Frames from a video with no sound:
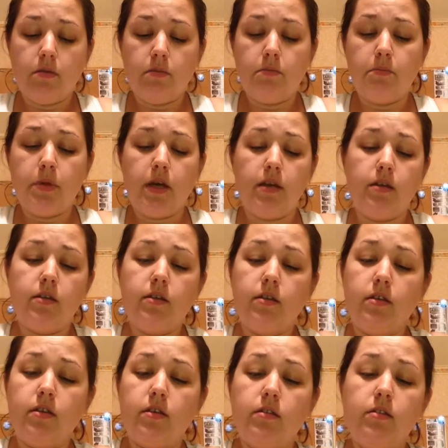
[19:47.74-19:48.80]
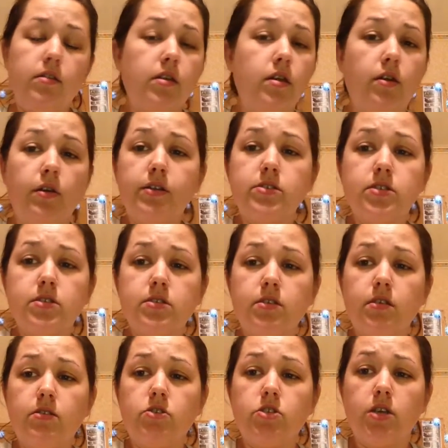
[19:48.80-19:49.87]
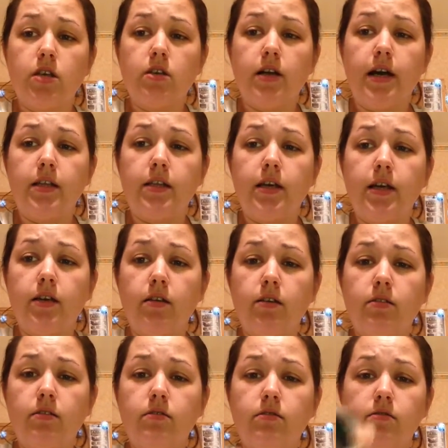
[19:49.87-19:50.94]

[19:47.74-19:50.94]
But, you know, it's just a gel eyeliner.